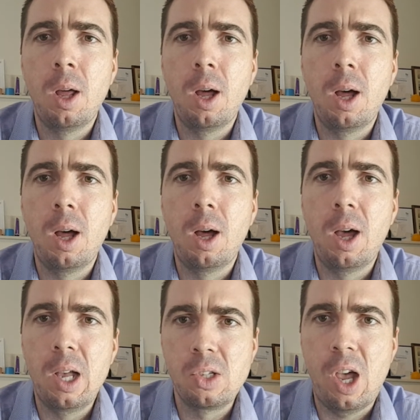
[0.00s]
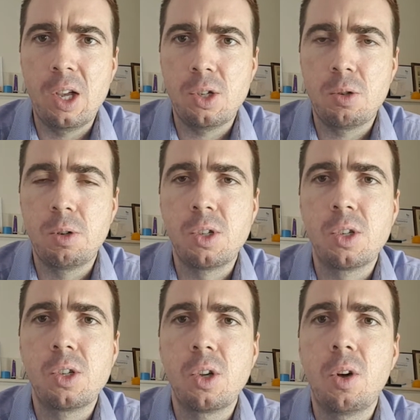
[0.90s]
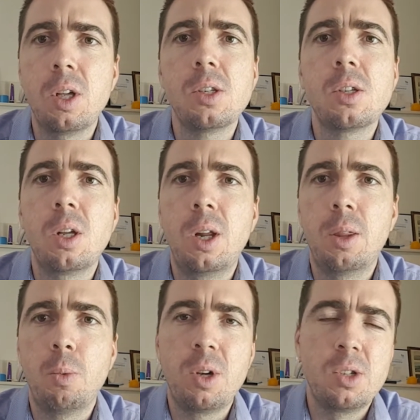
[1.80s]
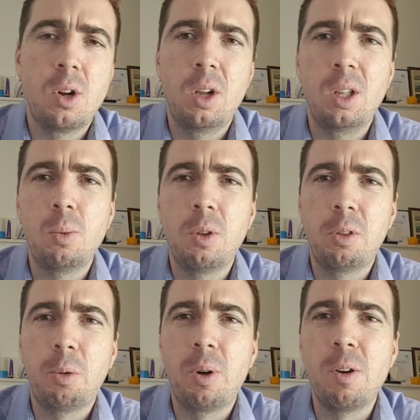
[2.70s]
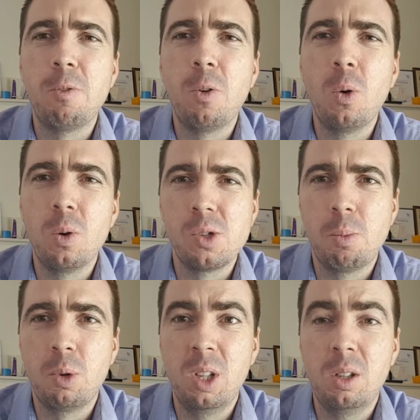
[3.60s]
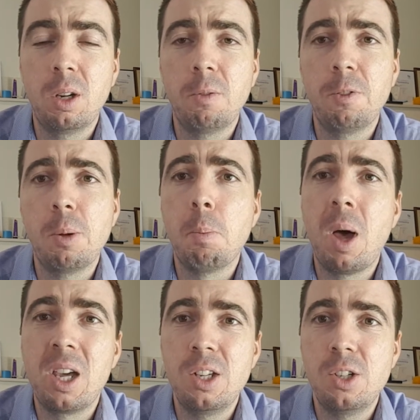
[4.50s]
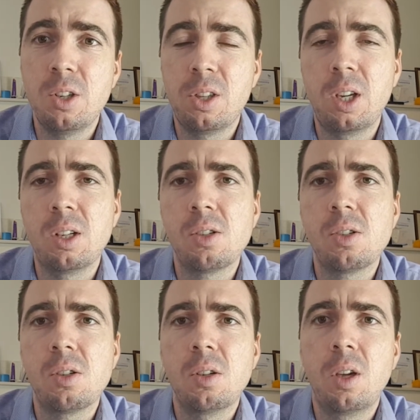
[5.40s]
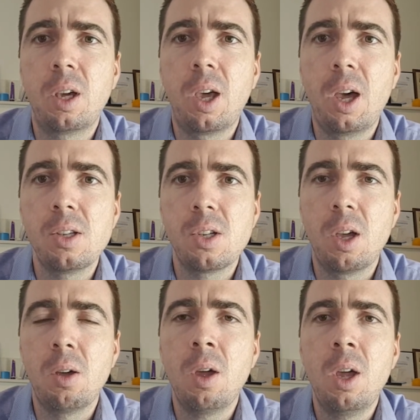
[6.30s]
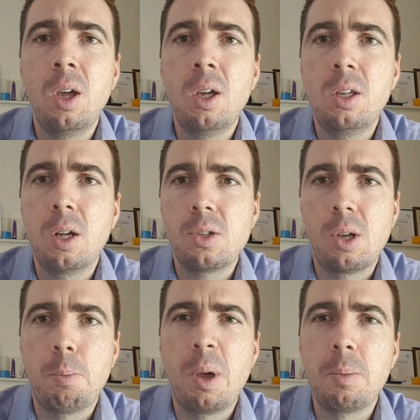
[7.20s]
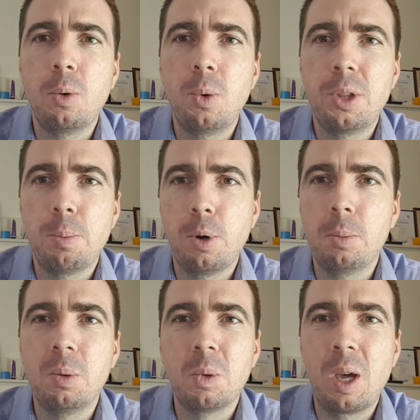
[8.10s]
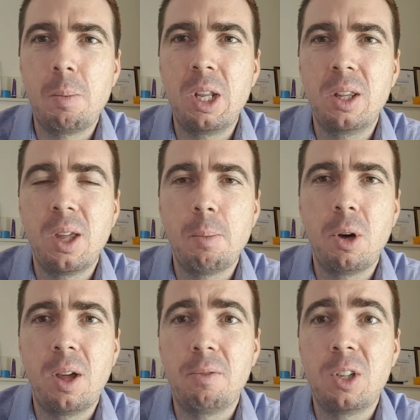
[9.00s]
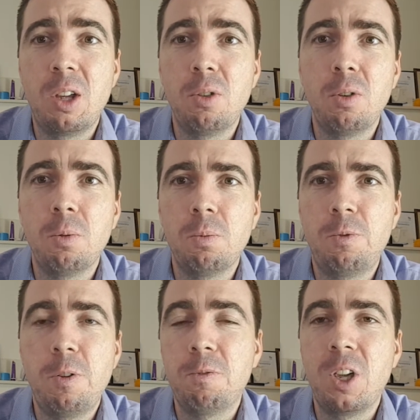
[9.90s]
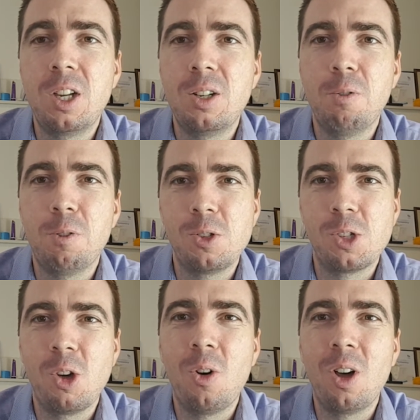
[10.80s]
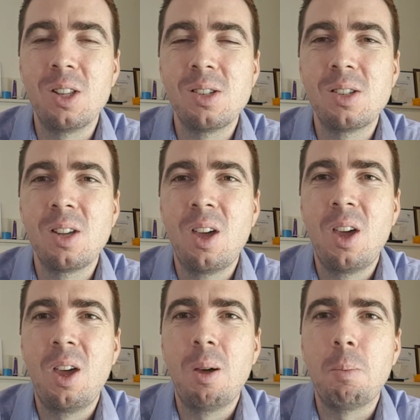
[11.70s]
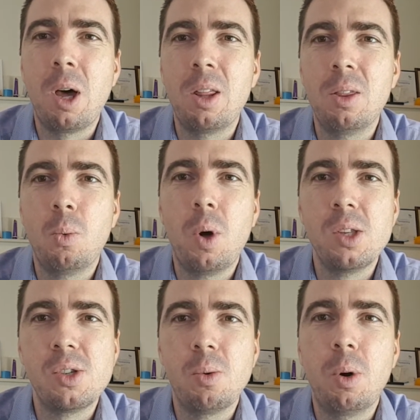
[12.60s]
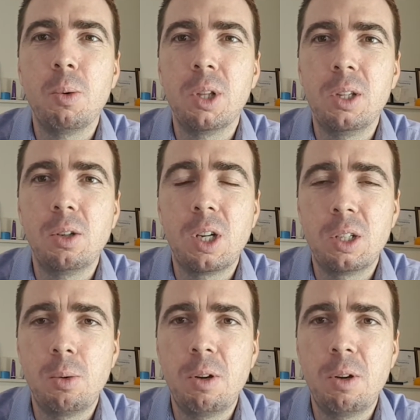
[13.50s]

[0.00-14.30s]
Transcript: as asterisk signs. Now, the reason I only want 3 or 4 is I'm really looking for the major things. Okay, so some people with a problem come in and they might have 10 or 15 different signs, but the ones that we're really looking to